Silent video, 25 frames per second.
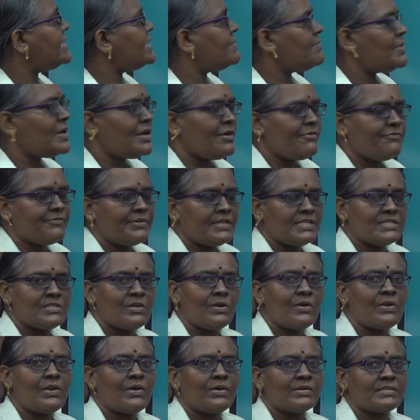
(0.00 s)
ml of
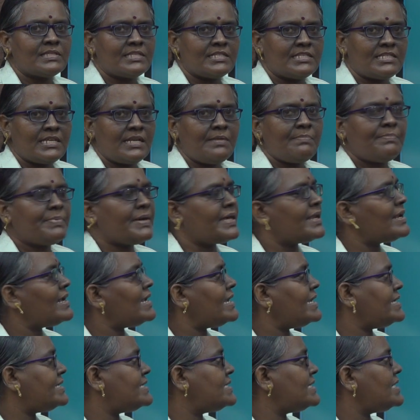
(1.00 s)
dissolved oxygen per
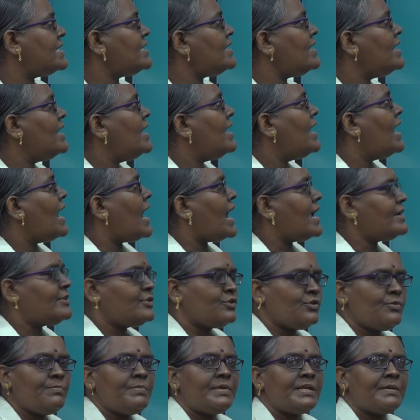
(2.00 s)
liter at
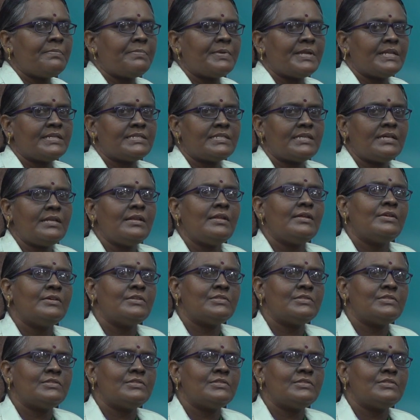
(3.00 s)
room temperature.